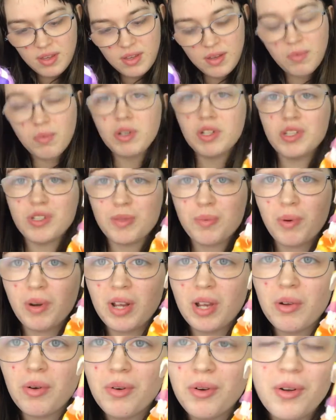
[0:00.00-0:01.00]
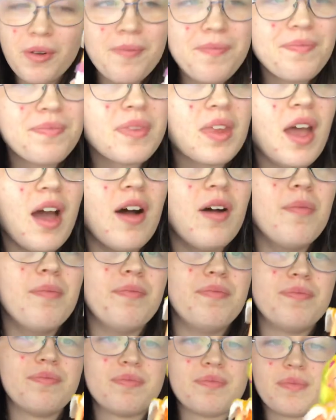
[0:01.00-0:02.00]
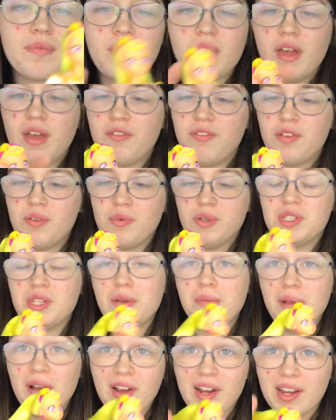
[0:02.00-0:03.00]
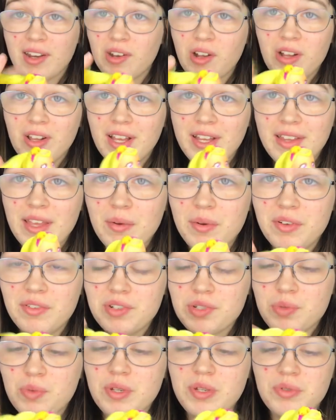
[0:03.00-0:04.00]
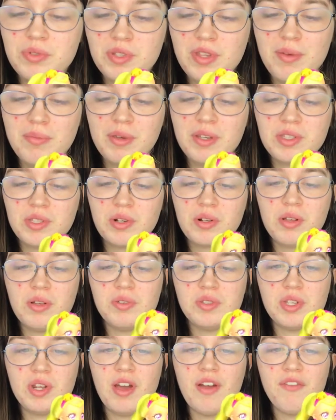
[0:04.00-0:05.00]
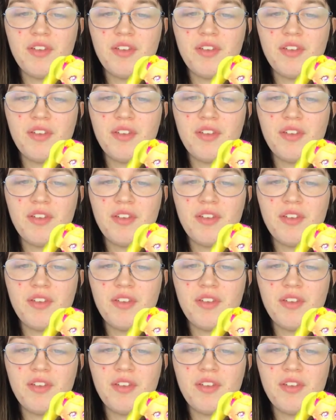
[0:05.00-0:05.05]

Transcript: which is pretty cool. Um, if it was an American doll line, they would have just reused them because they're close enough.